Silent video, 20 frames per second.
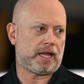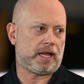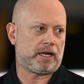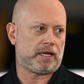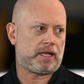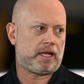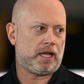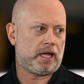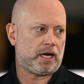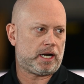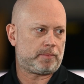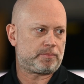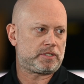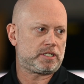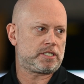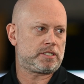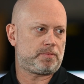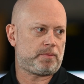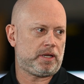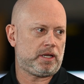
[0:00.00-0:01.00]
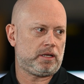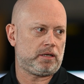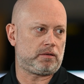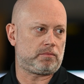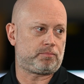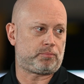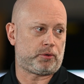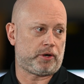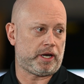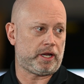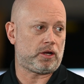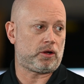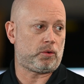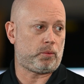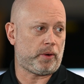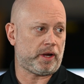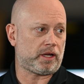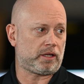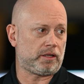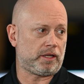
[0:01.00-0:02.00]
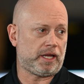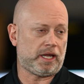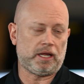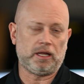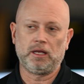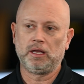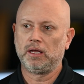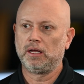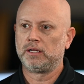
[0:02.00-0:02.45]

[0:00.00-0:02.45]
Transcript: and get up to speed pretty quickly